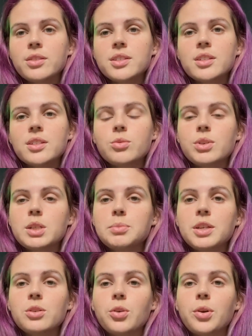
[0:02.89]
This is going to
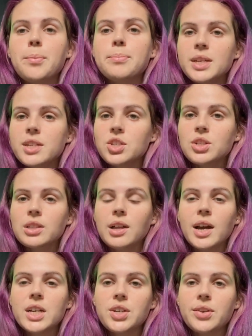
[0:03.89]
be your
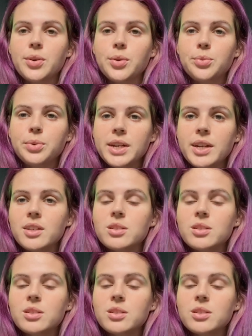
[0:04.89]
mid-July general reading,